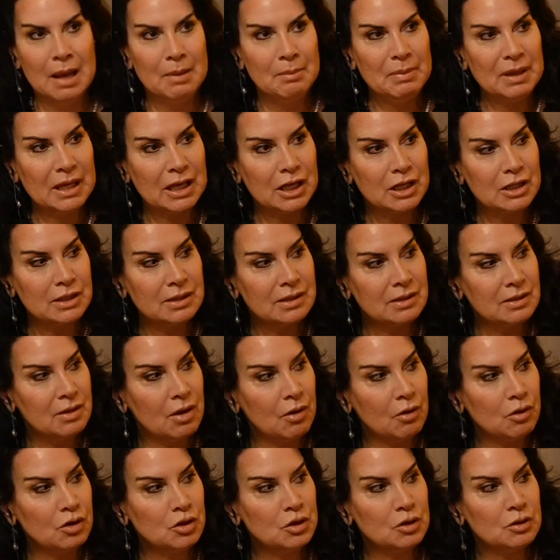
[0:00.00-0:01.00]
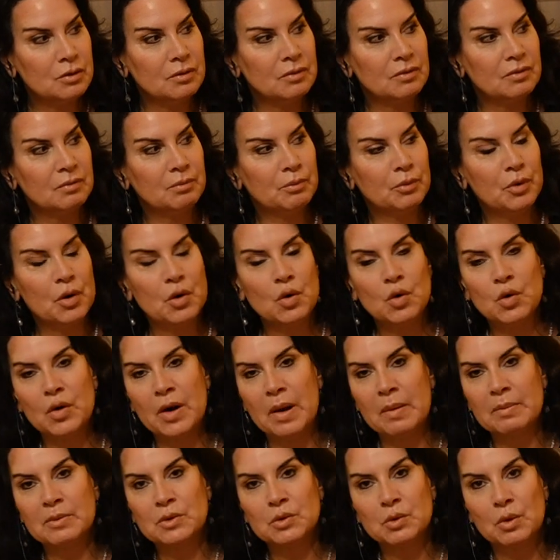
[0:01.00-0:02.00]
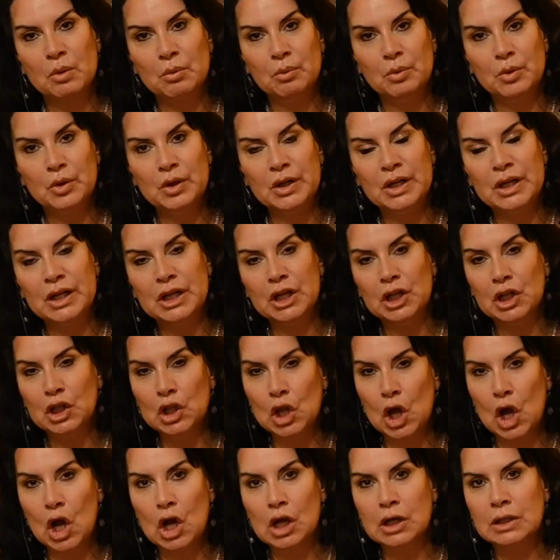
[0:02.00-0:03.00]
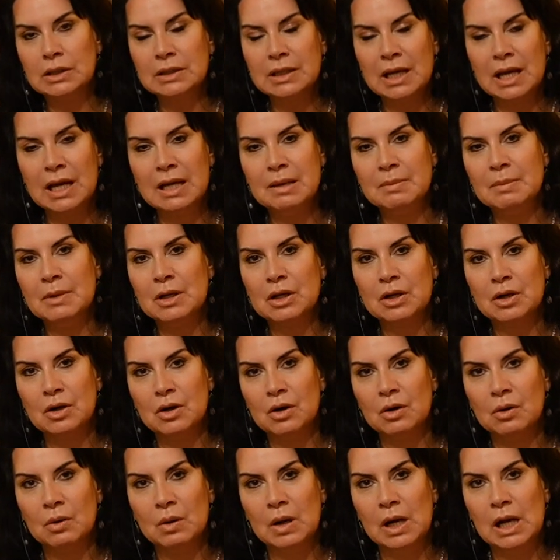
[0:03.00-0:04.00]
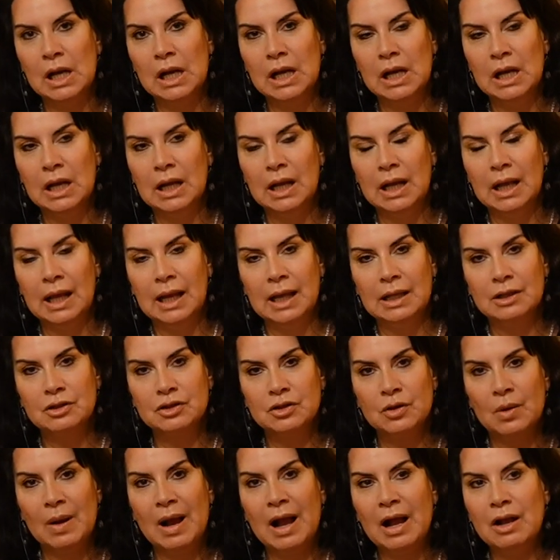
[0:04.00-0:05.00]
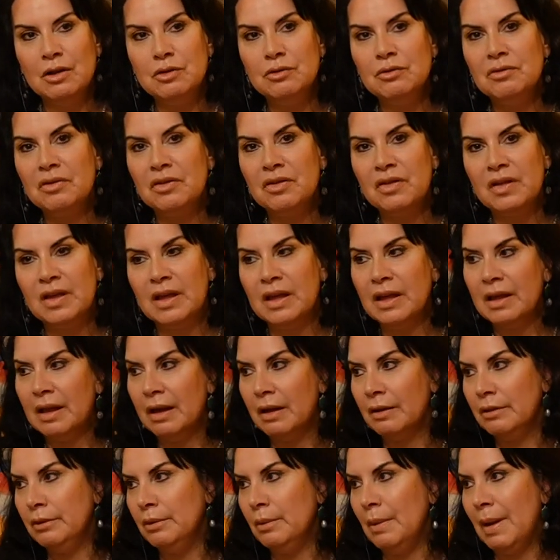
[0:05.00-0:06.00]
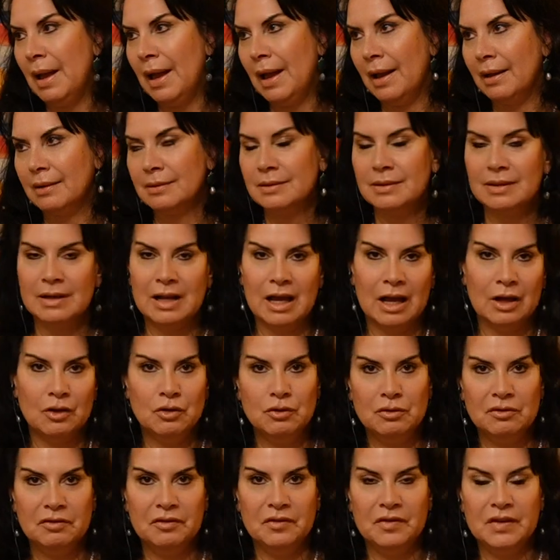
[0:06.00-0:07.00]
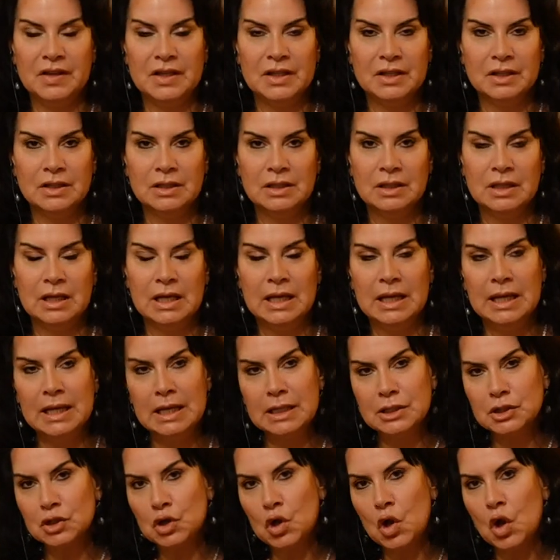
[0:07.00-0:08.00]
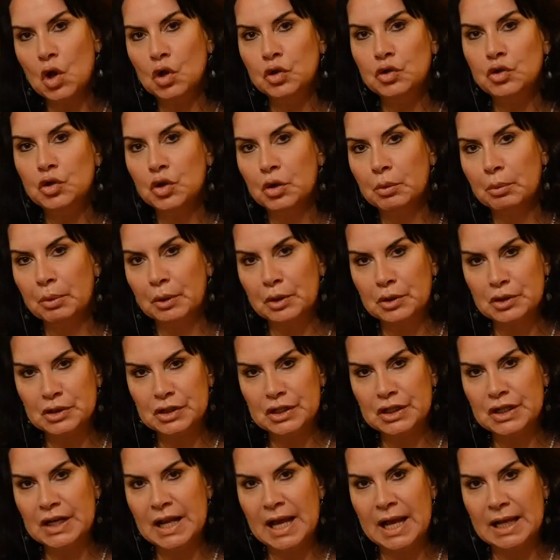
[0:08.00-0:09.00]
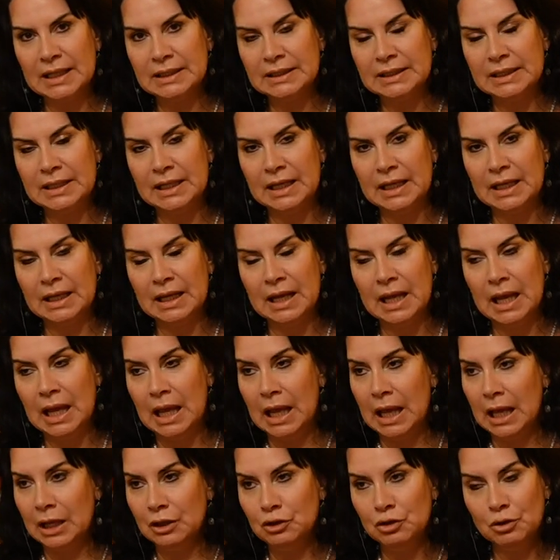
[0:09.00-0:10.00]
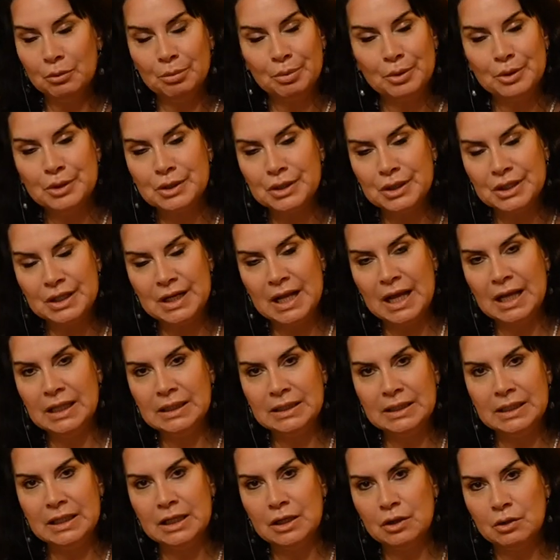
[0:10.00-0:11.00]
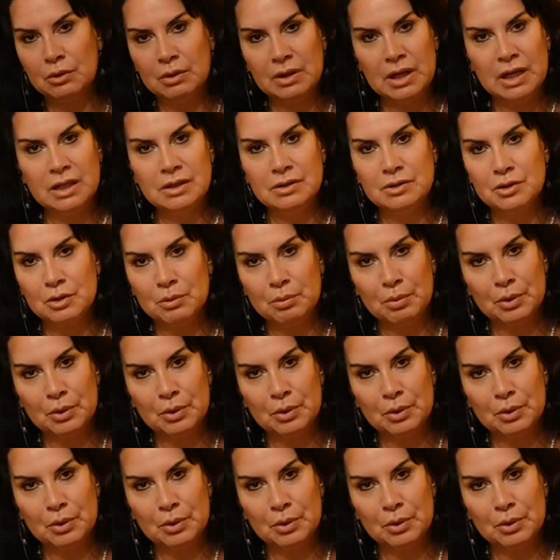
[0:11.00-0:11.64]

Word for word: because those programs were put in a long time ago. So, how you think, how you act, and how you feel is called your personality. And your personality creates your